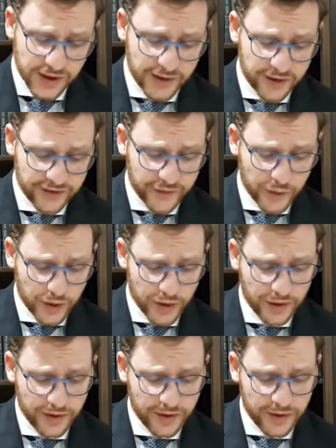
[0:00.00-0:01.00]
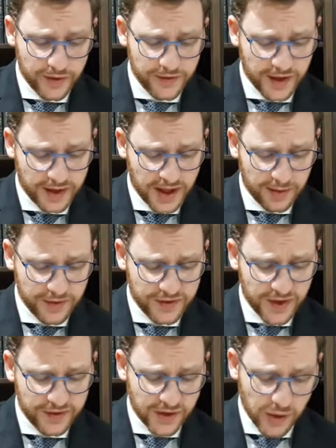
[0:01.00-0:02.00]
Therefore, the Tanna Kama
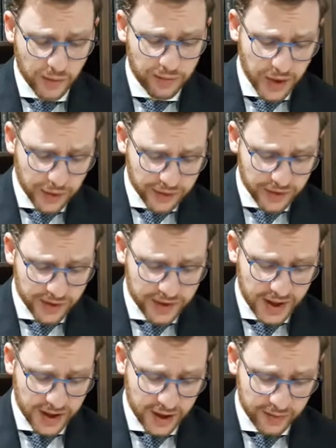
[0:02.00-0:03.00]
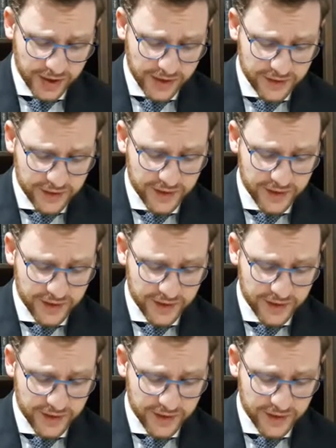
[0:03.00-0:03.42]
says no, both not chametz,